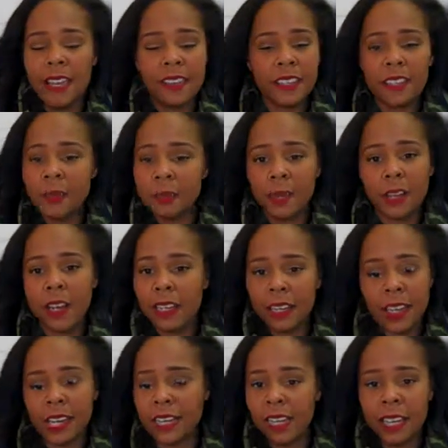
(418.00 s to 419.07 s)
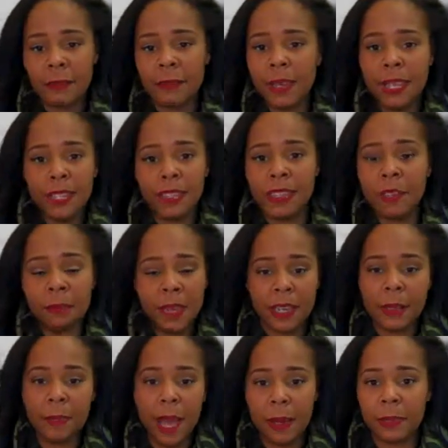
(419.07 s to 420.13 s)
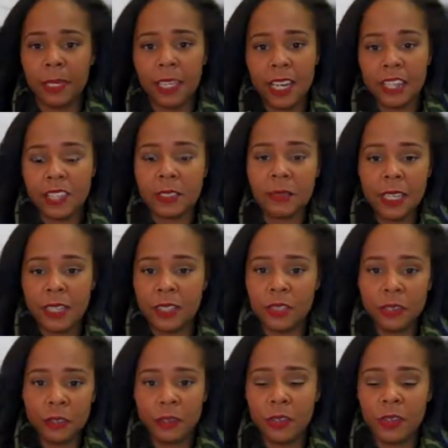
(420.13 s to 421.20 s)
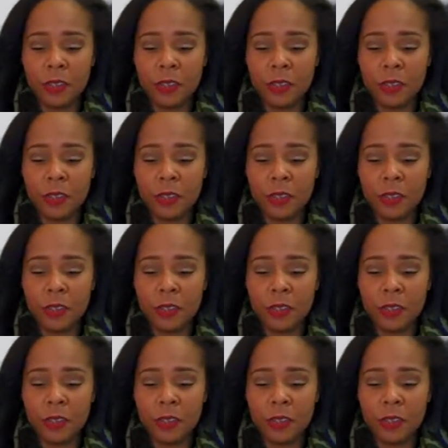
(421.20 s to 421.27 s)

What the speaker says: and this will again make the makeup application easier for